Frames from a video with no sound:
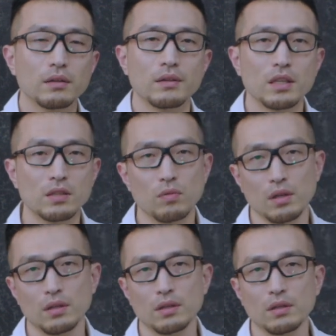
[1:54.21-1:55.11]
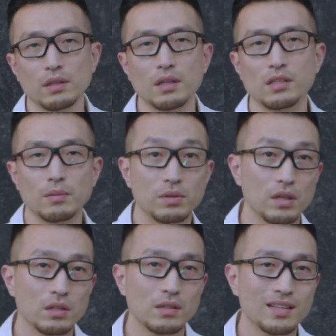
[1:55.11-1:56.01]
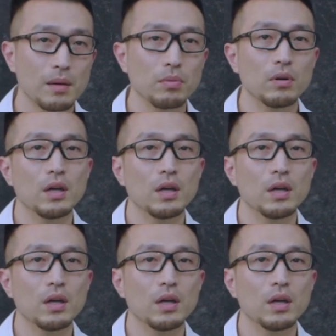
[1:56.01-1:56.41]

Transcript: This one is the production sample.